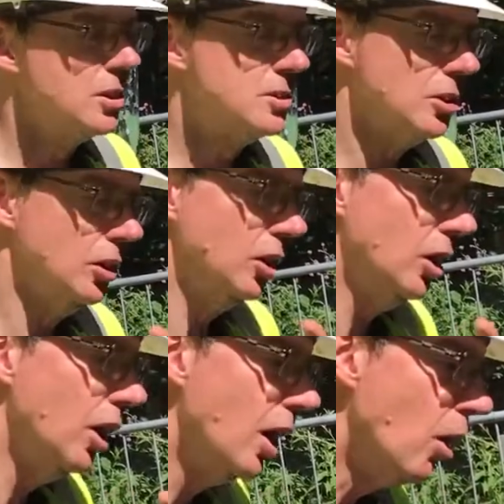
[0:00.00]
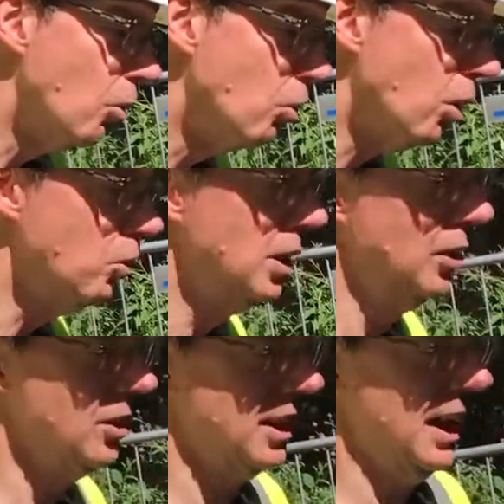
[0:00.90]
So what we're
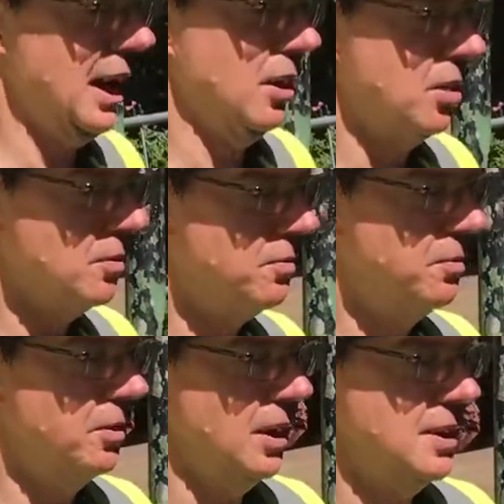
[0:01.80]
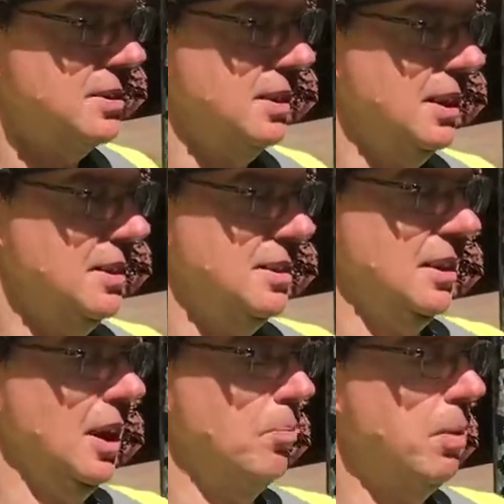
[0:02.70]
looking at is
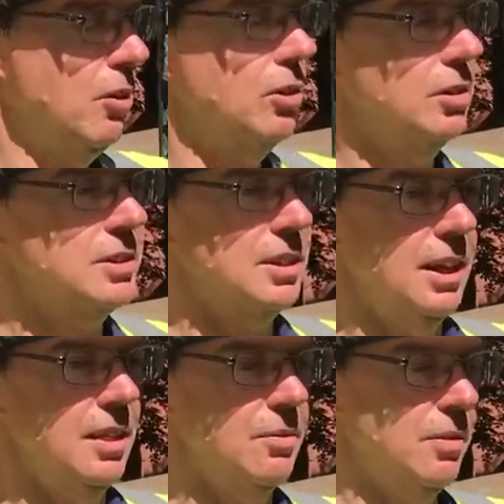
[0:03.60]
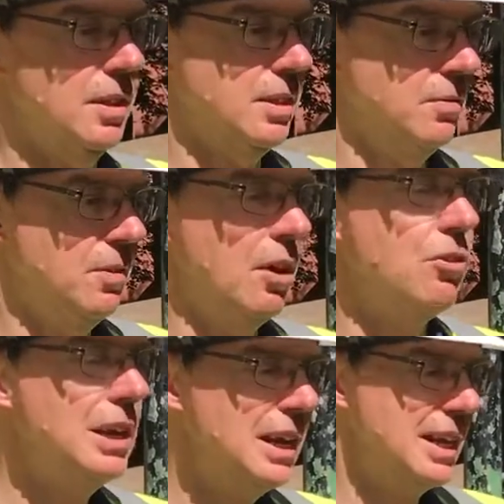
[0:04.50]
burials in the
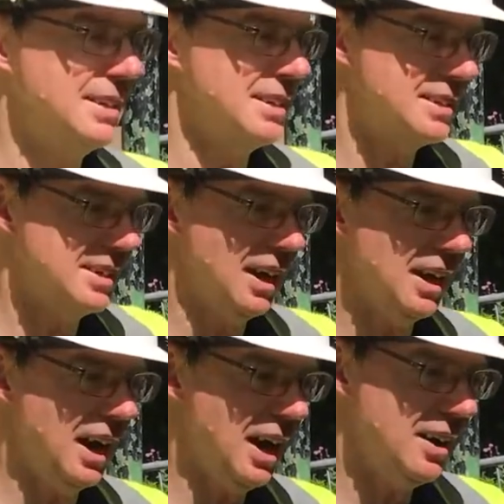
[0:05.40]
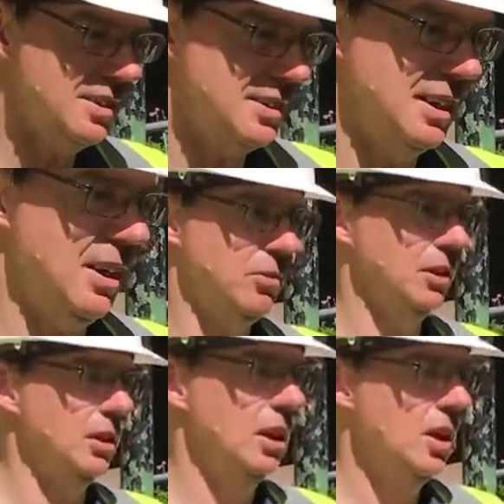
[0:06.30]
very latest, highest
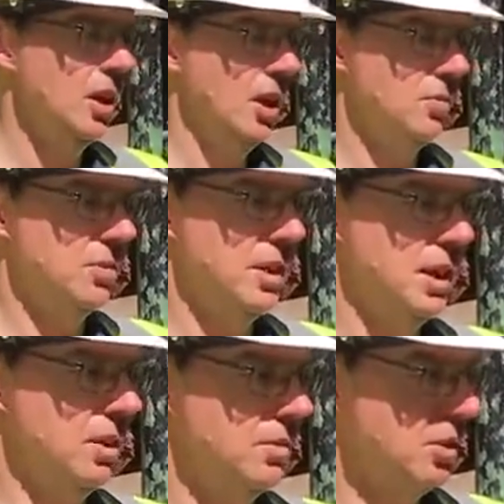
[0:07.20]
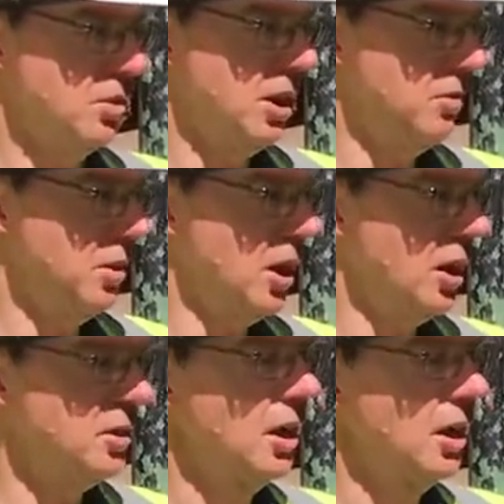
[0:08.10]
level of the graveyard.